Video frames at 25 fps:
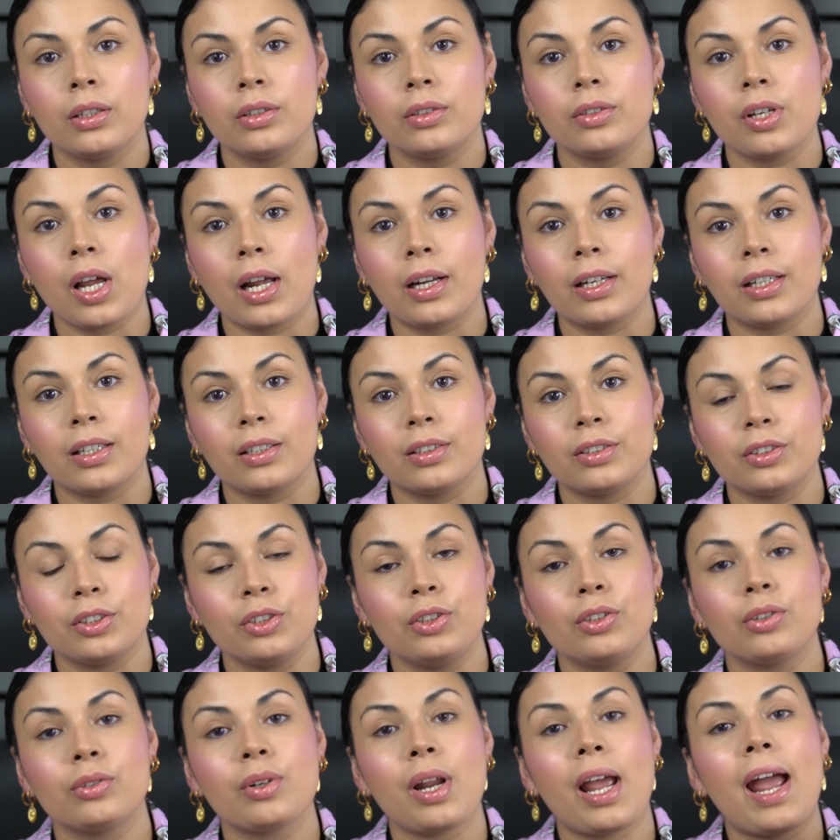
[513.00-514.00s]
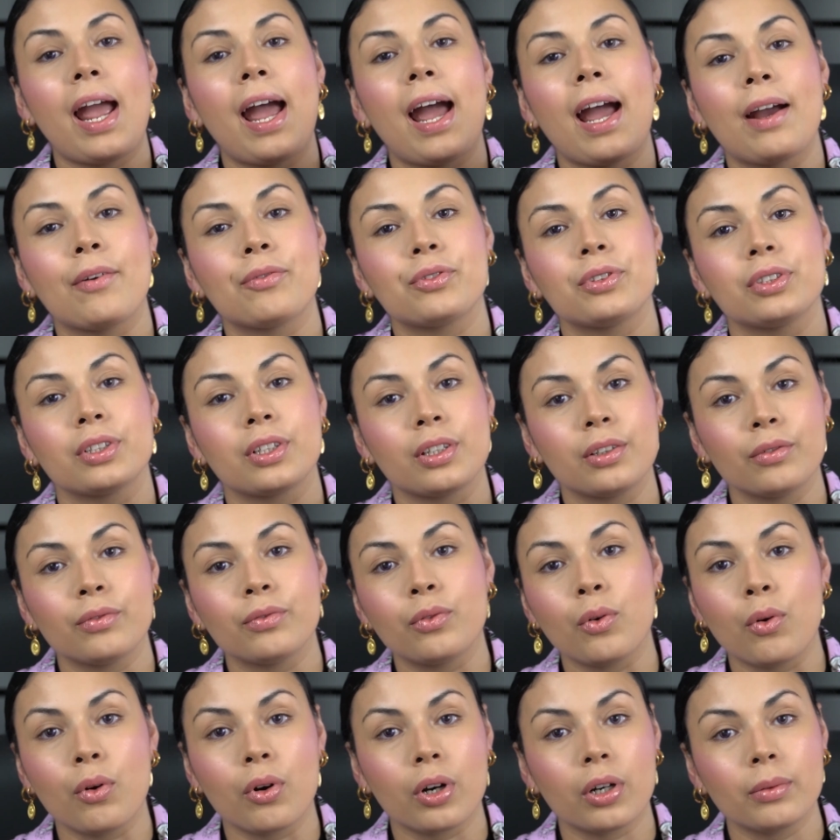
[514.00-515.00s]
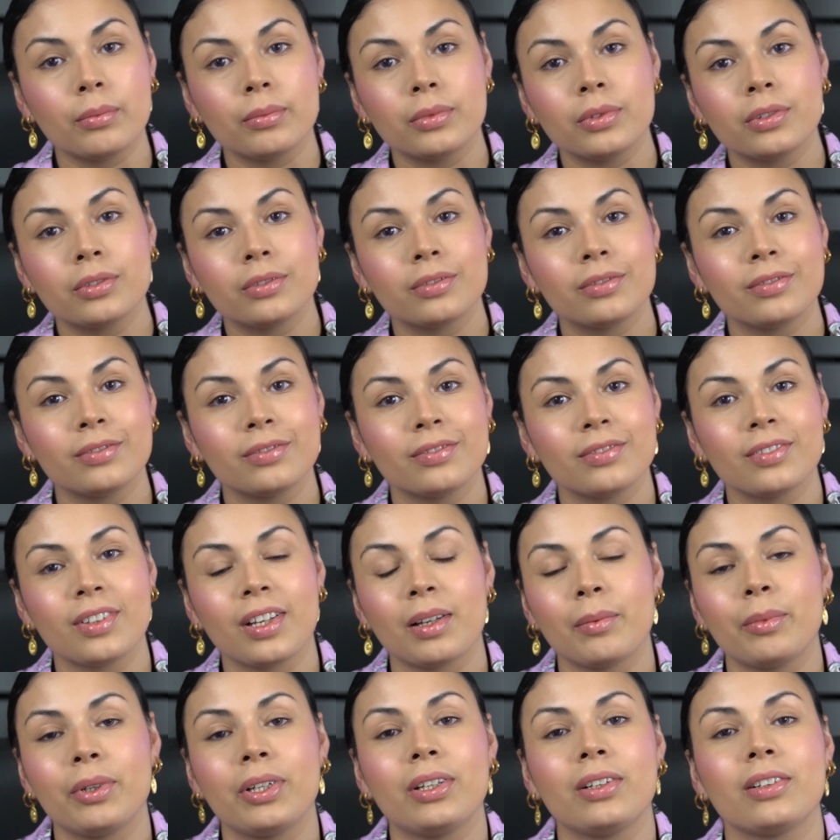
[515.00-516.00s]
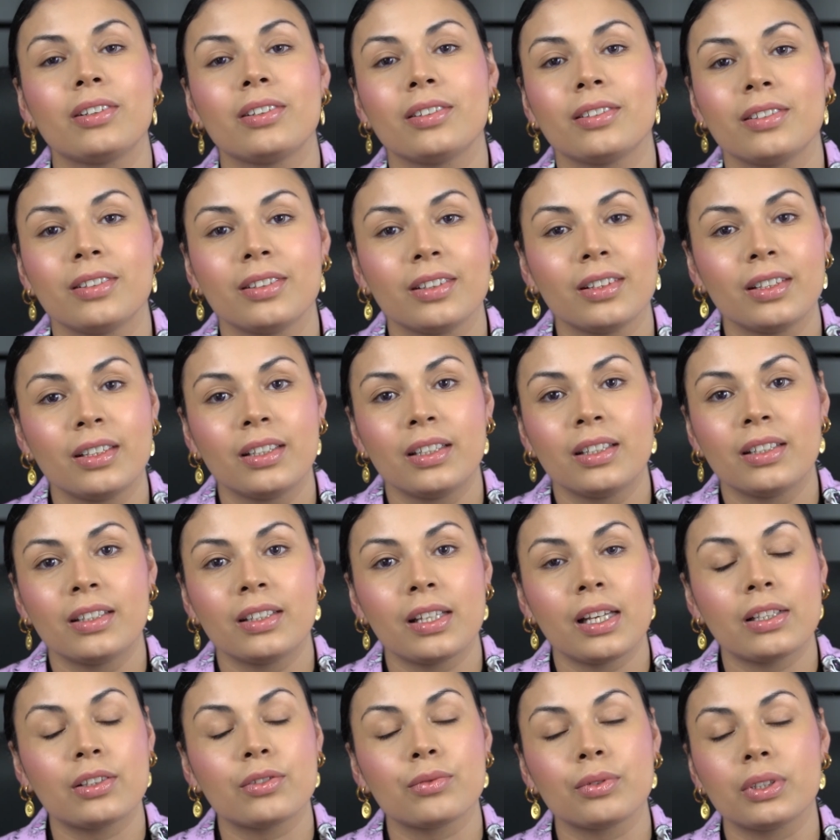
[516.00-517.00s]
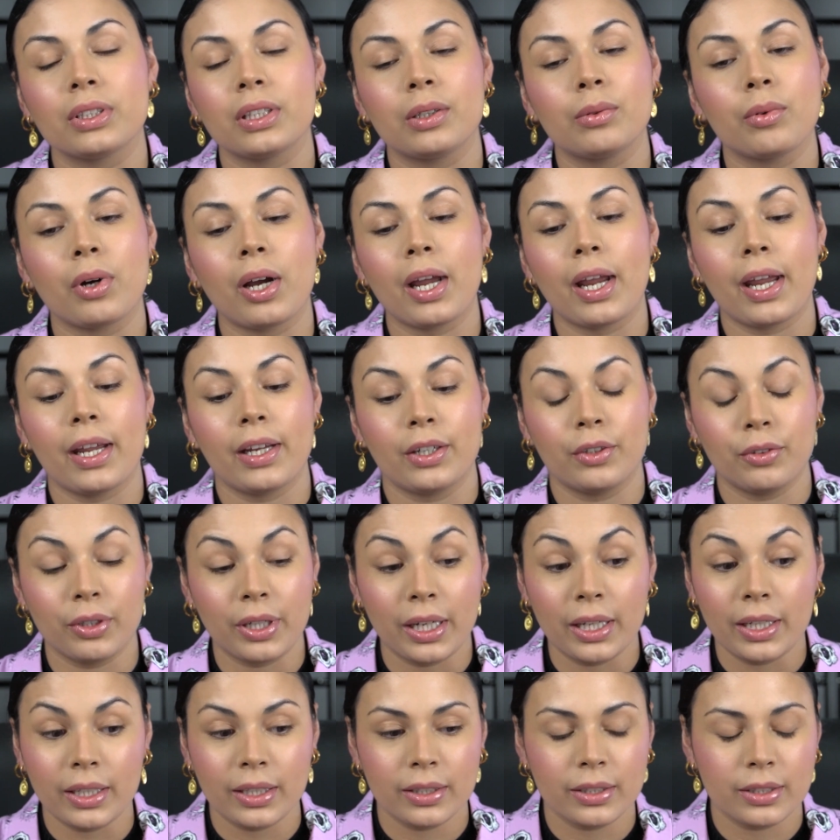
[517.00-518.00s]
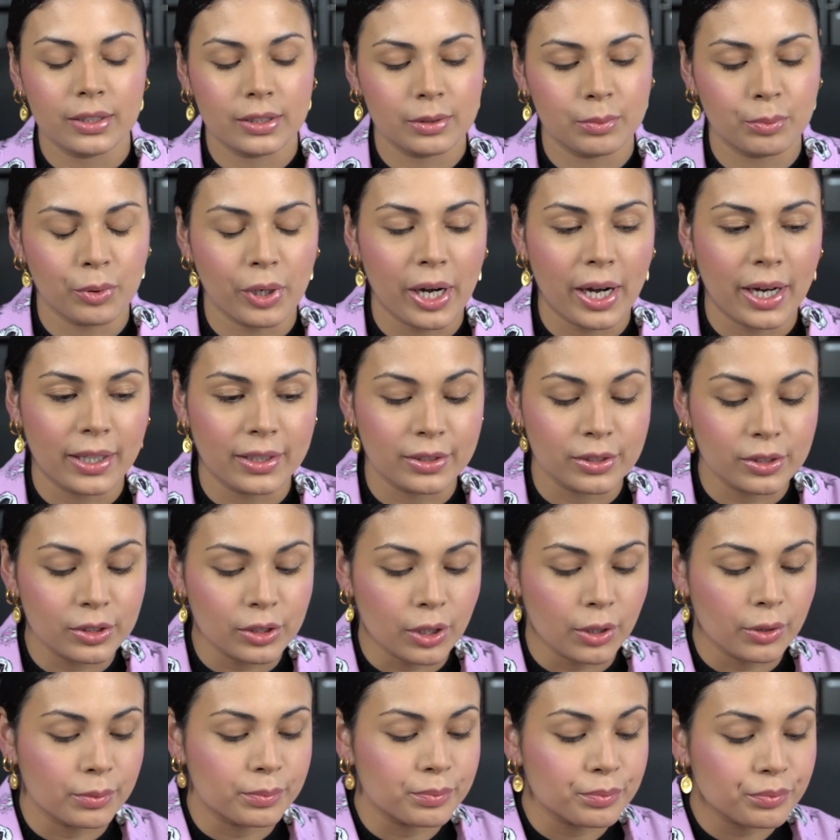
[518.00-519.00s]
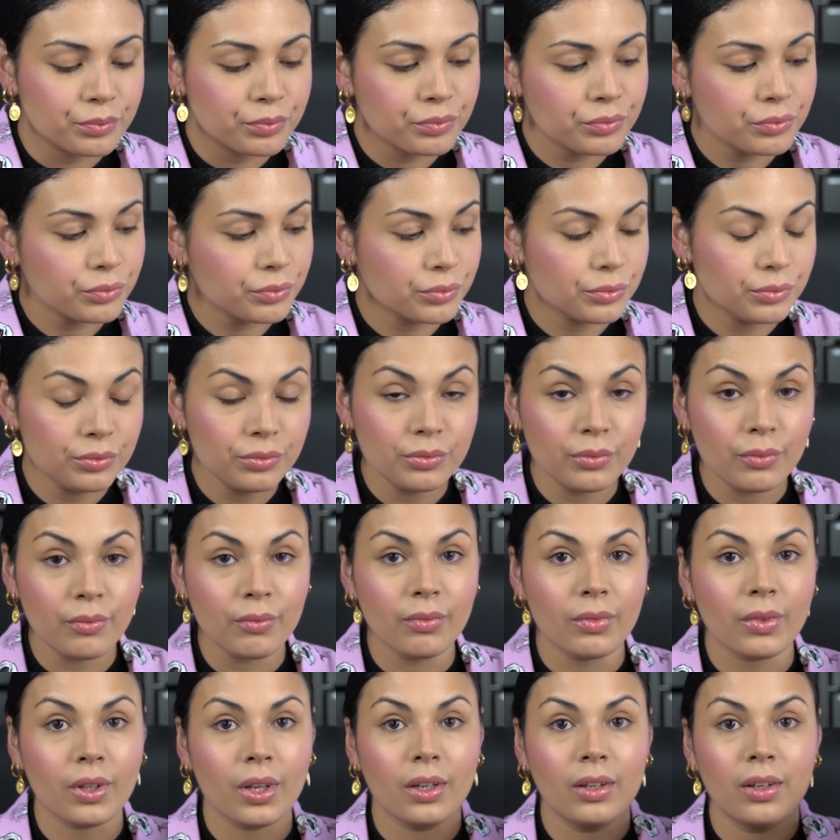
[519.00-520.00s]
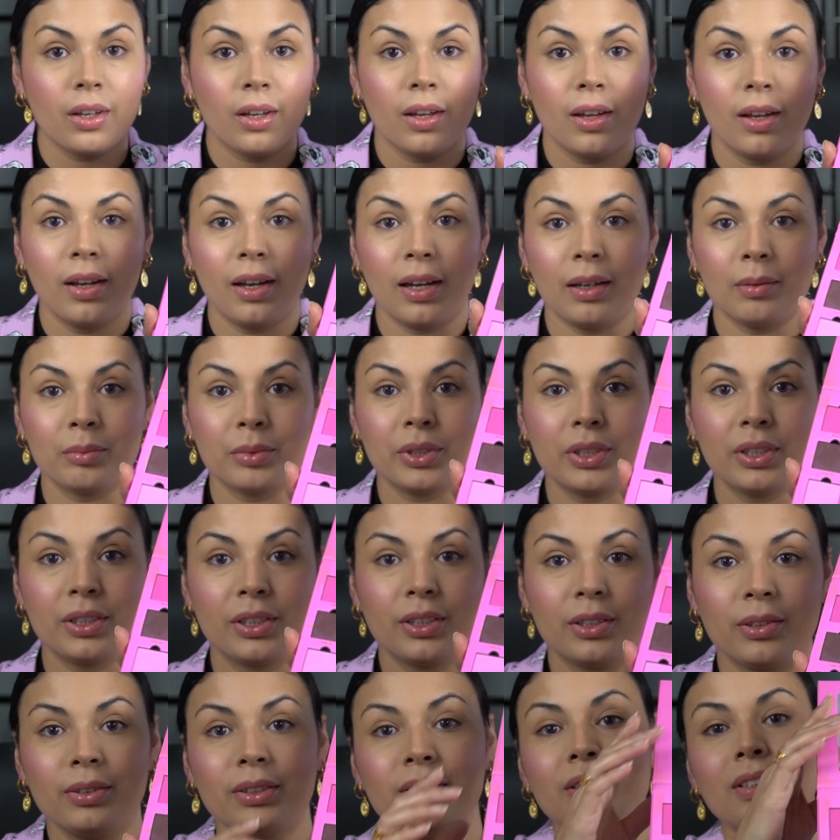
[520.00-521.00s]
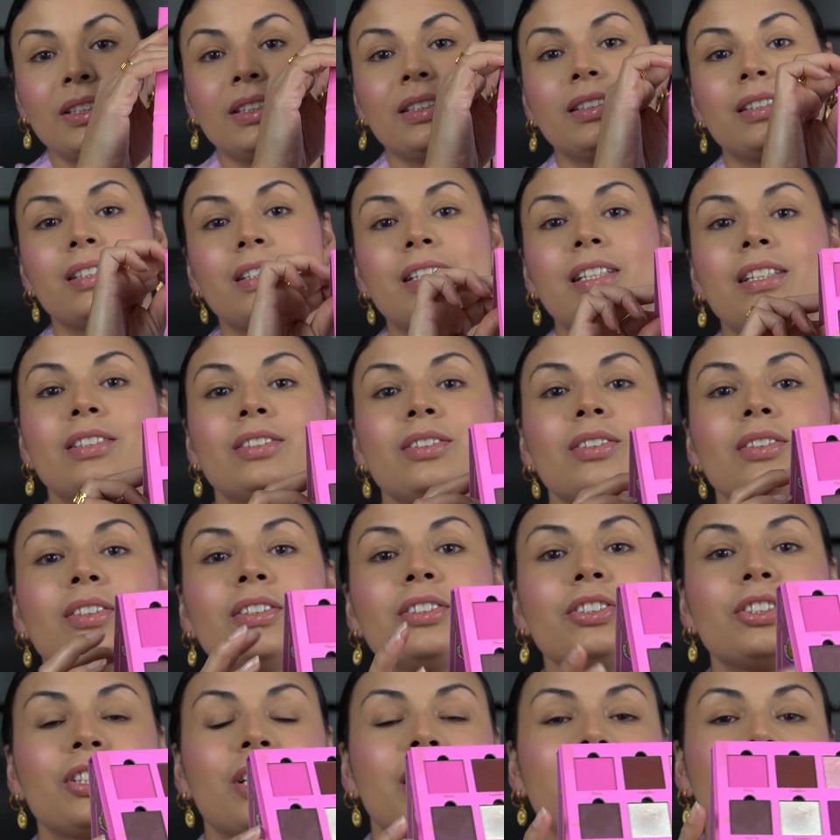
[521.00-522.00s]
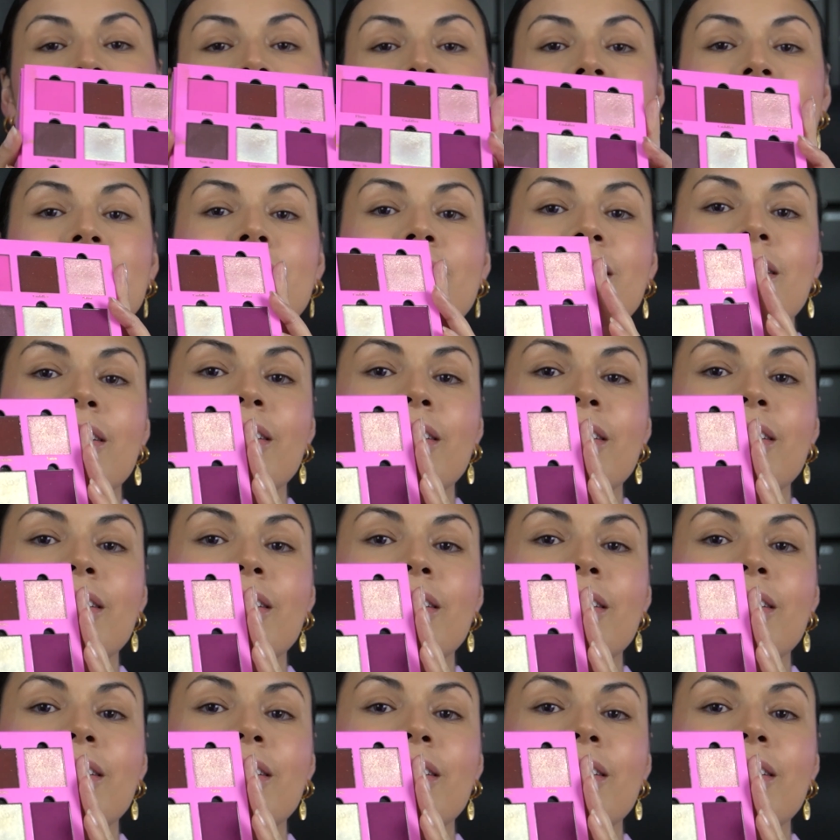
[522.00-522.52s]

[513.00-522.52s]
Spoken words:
You don't have to conform. I mean, that's really why I created this brand. So I'm gonna go in, and these are the shades.